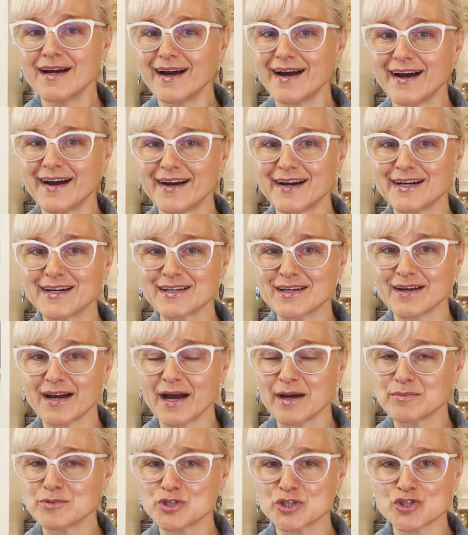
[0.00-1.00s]

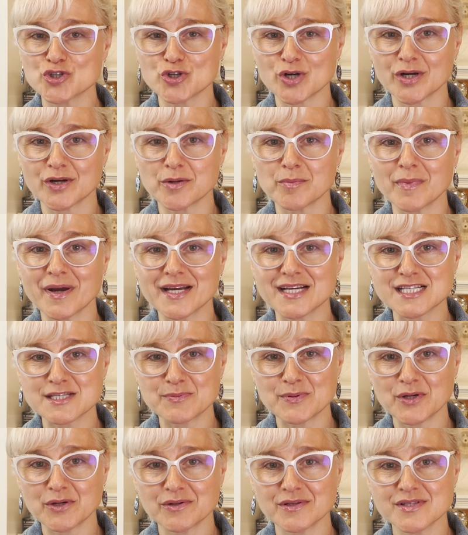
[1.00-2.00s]
I'm just sharing my
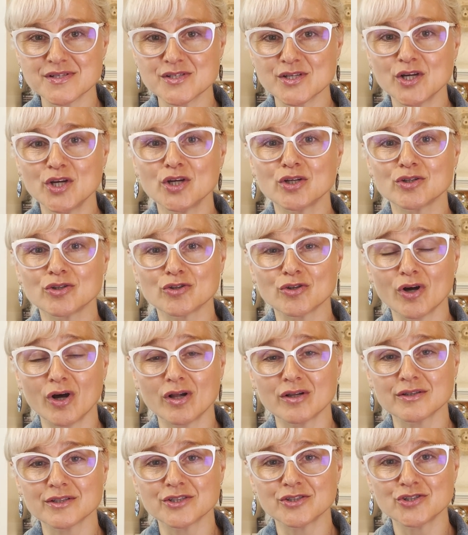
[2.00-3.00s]
experience,
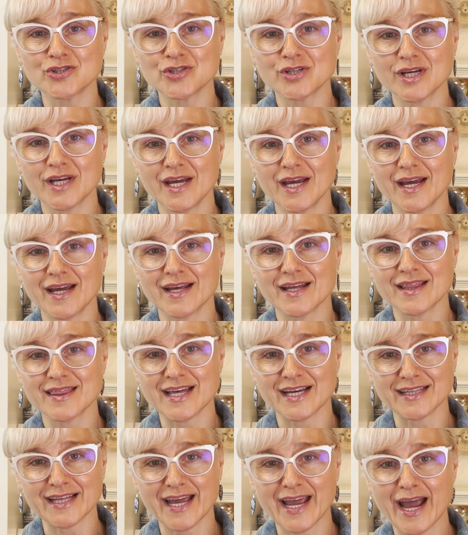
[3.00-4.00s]
knowledge
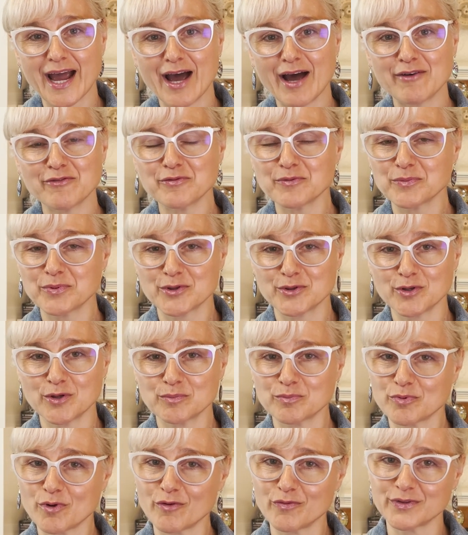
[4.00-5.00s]
that I have with
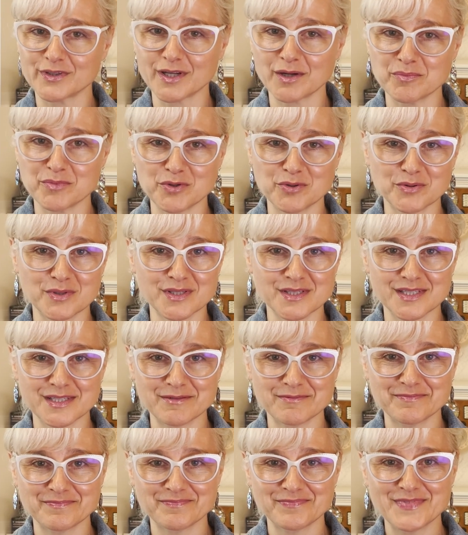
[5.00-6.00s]
nonprofit community.
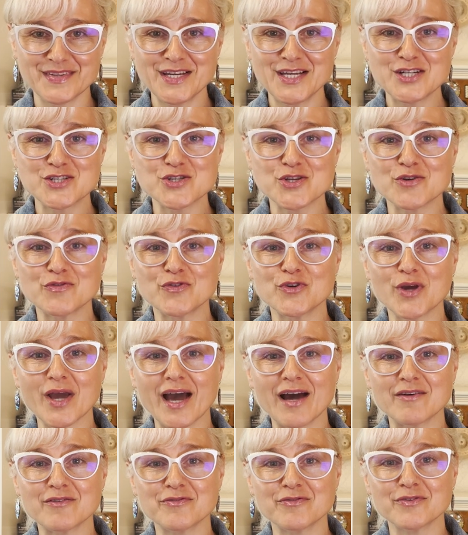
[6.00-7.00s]
So if
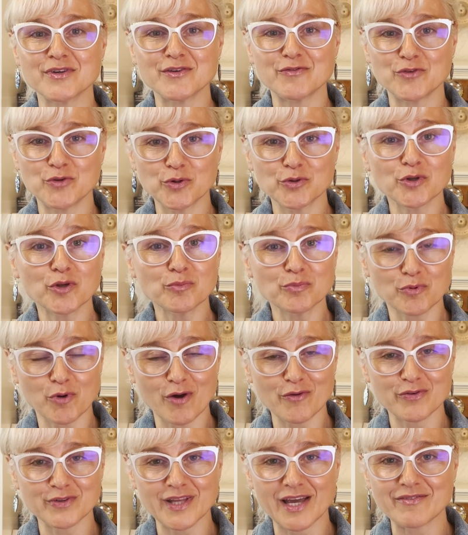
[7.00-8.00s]
your
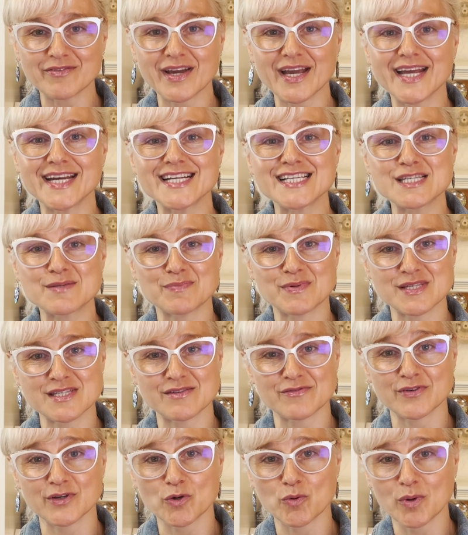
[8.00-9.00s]
nonprofit have any
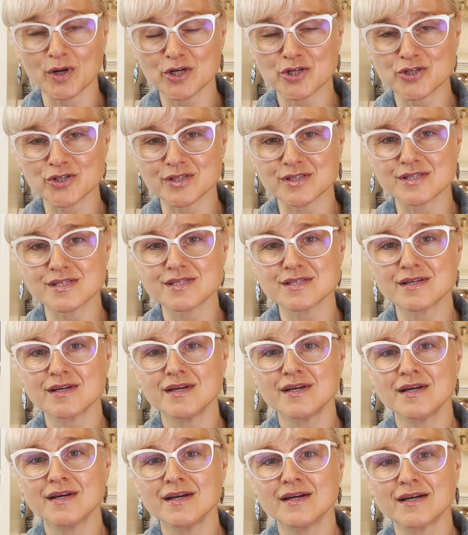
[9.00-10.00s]
specific questions,
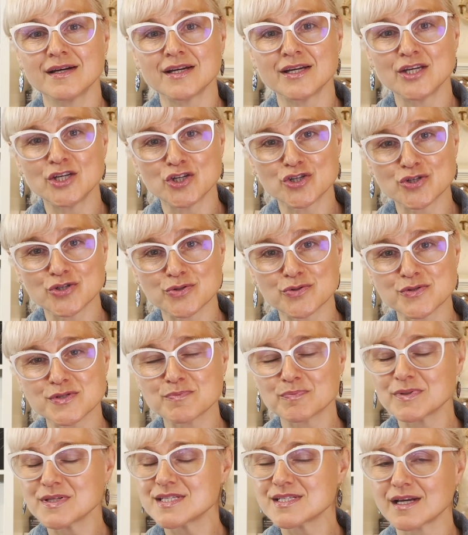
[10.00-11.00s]
issues,
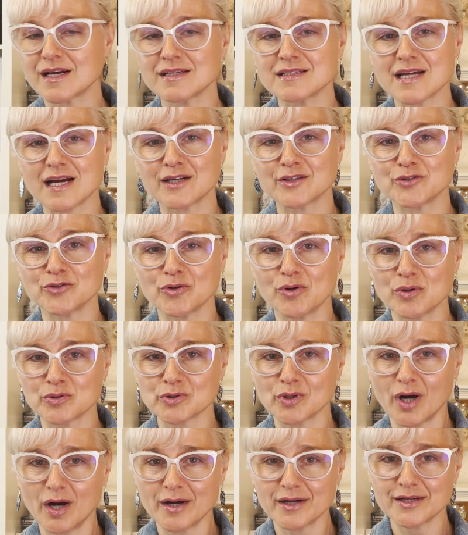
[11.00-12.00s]
please contact your own
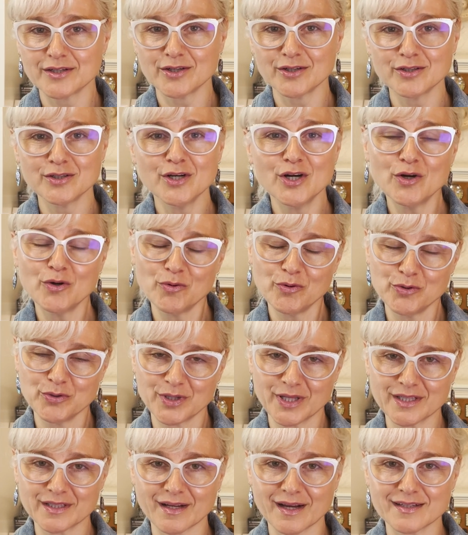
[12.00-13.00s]
auditor or you
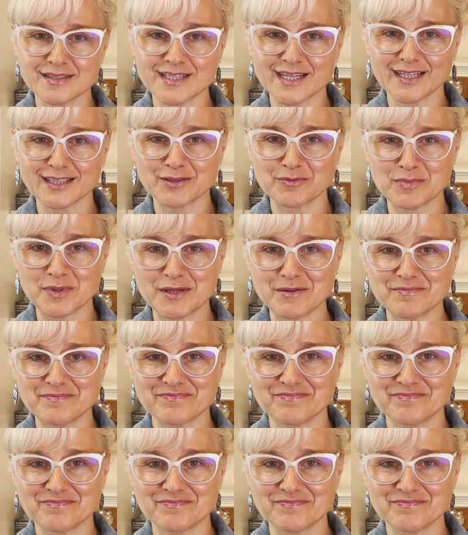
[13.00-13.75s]
can contact me.